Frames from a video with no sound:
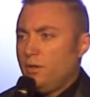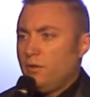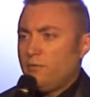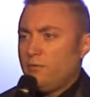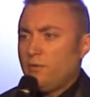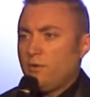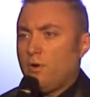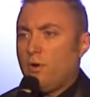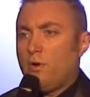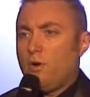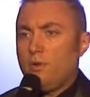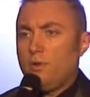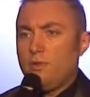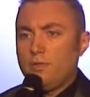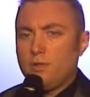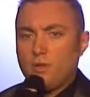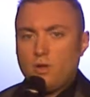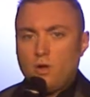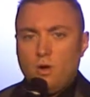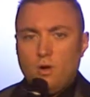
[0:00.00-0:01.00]
for all
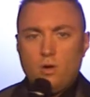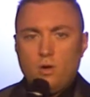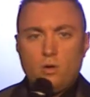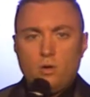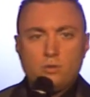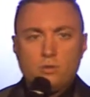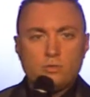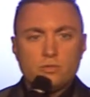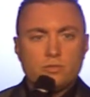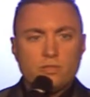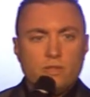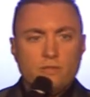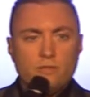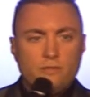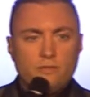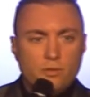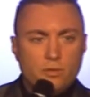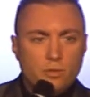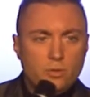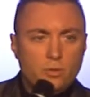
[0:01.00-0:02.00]
the calls, the
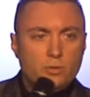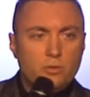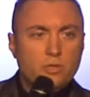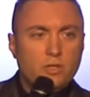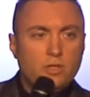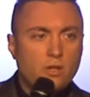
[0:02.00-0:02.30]
food,